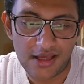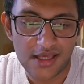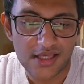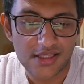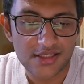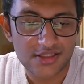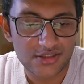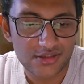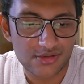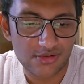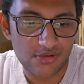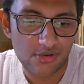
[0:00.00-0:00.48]

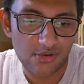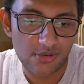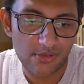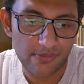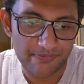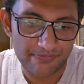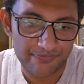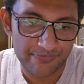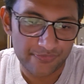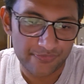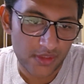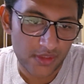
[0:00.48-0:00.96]
So
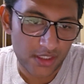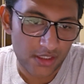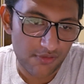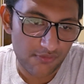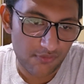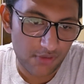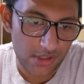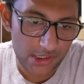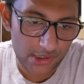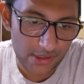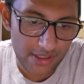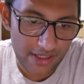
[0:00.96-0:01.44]

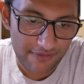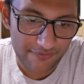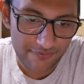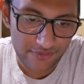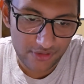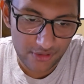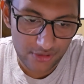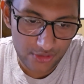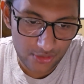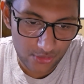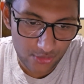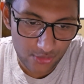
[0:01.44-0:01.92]
what you have to
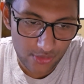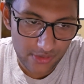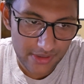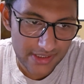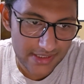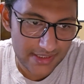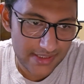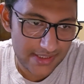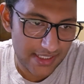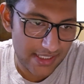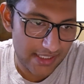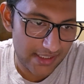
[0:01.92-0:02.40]
do
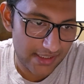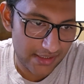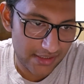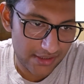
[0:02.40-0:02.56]
is that